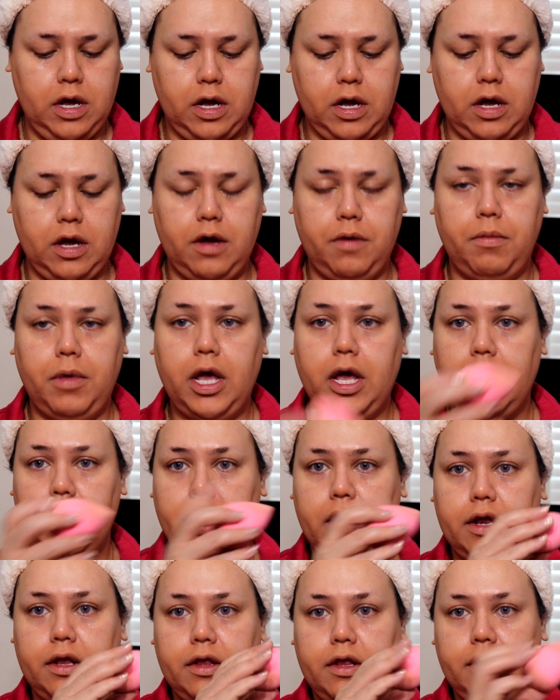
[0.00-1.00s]
Um,
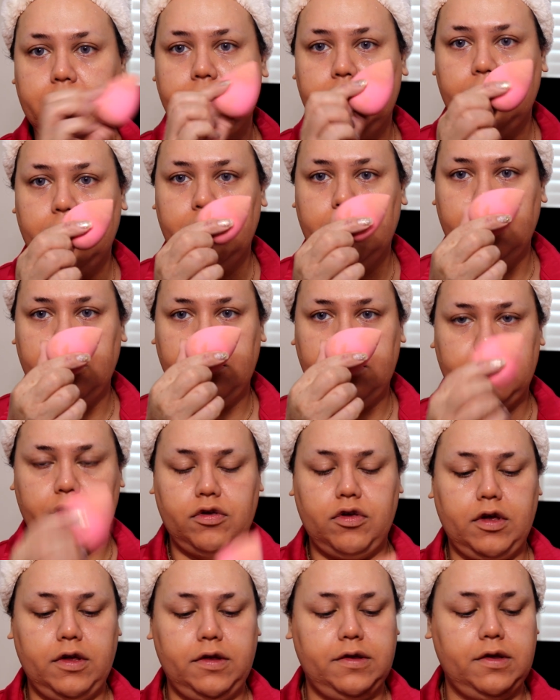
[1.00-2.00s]
and this is
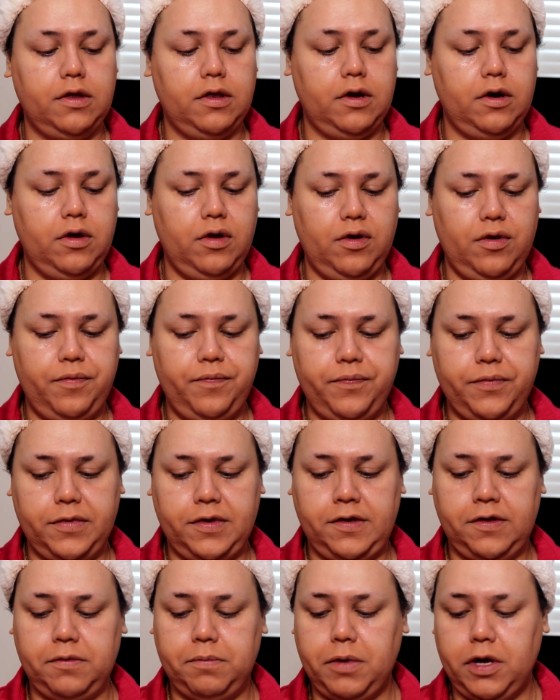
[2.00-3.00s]
just a little
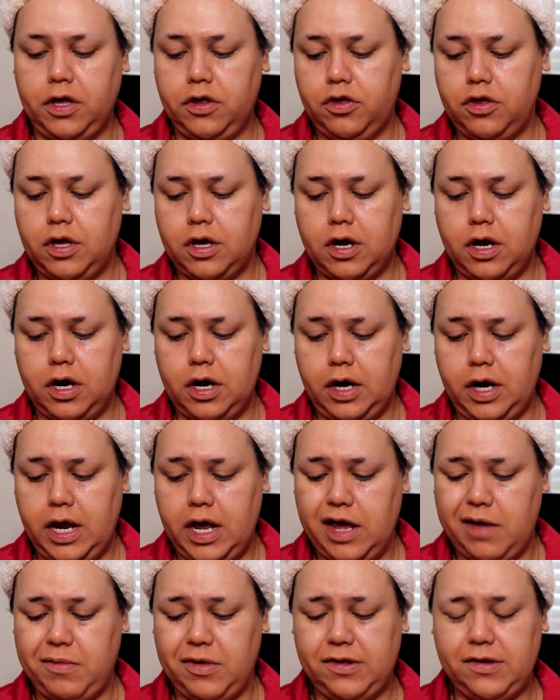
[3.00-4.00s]
sponge I got on
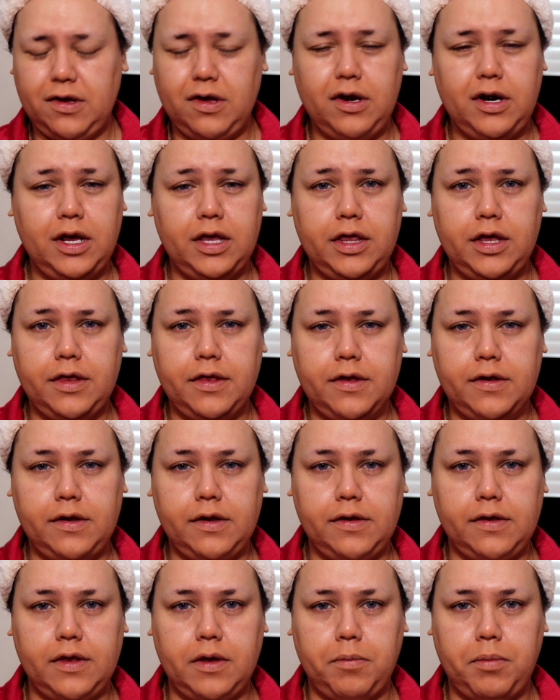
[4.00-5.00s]
Amazon. I think this
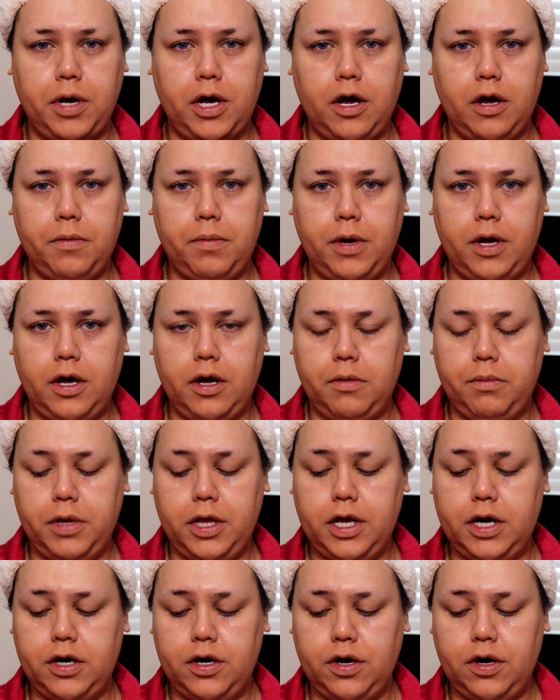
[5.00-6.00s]
is the Paw Paw
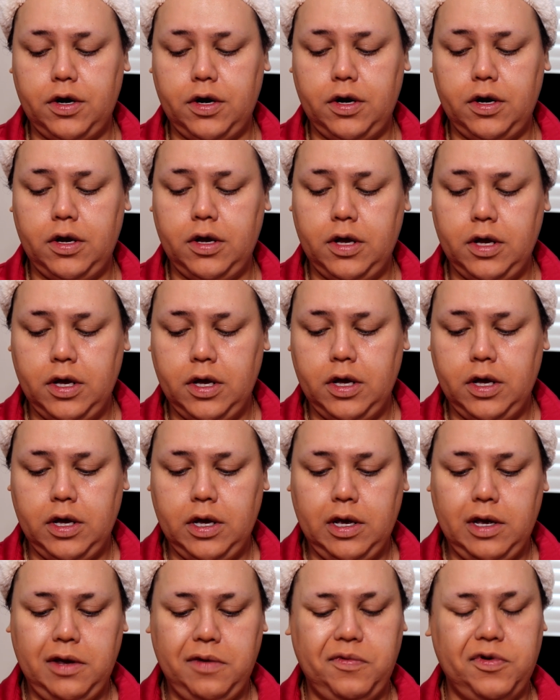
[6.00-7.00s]
Blender,
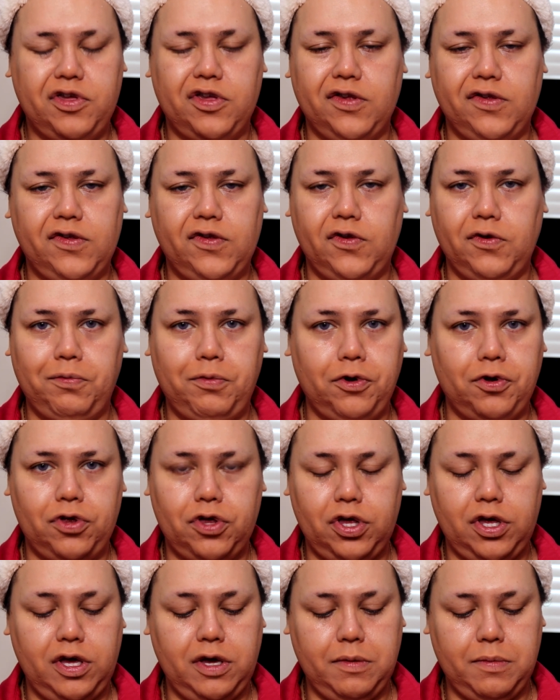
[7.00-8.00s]
which is super
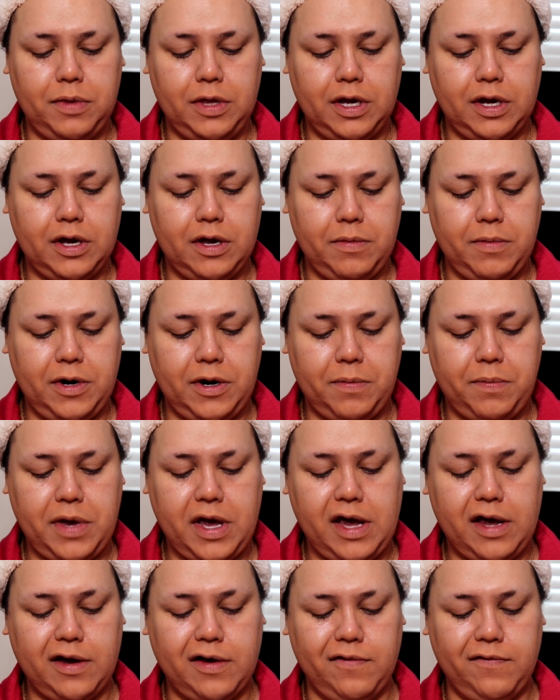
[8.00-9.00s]
cheap. They come in a
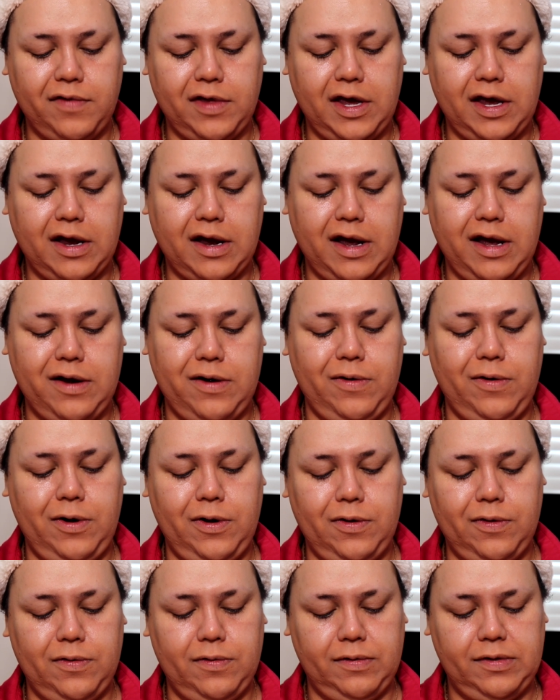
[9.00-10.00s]
pack of like, I don't
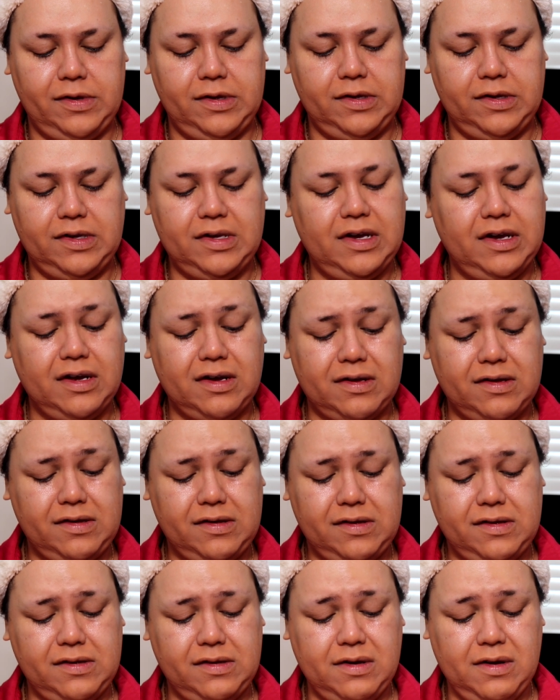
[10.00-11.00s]
know,
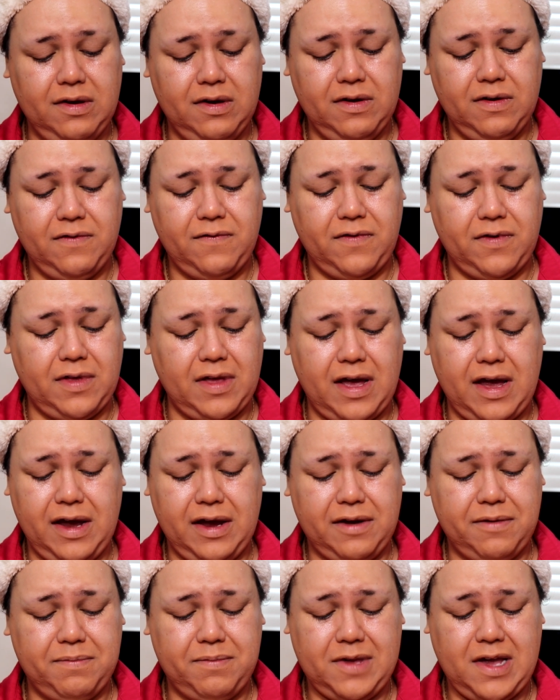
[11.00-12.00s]
six for
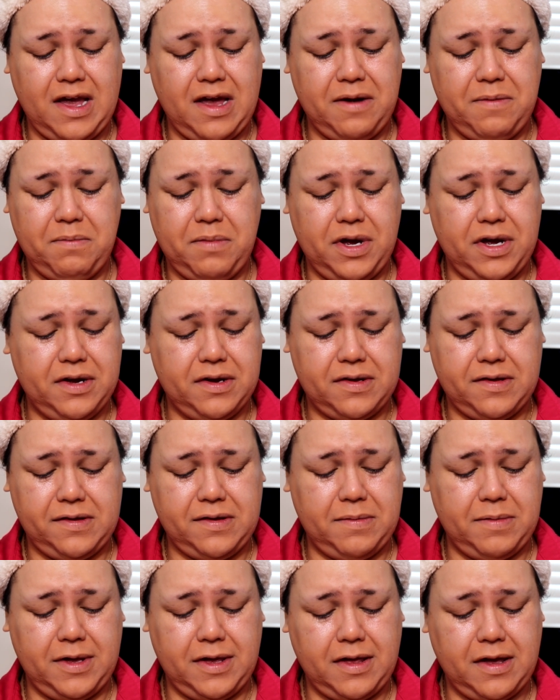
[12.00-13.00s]
like 10 bucks,
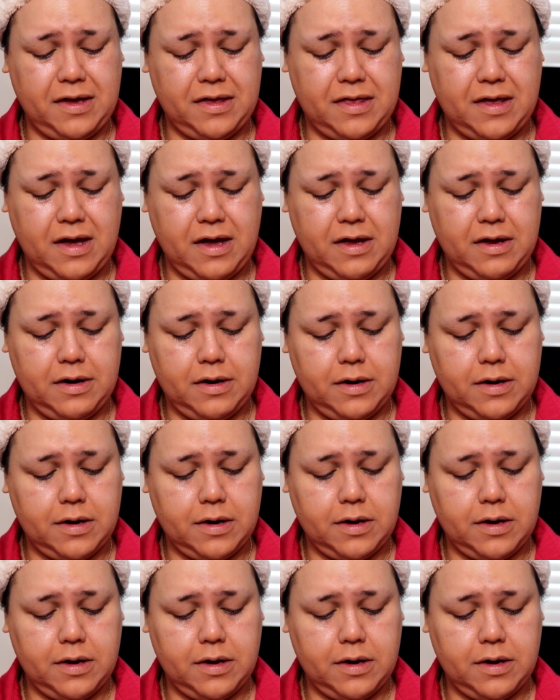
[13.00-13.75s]
something like that.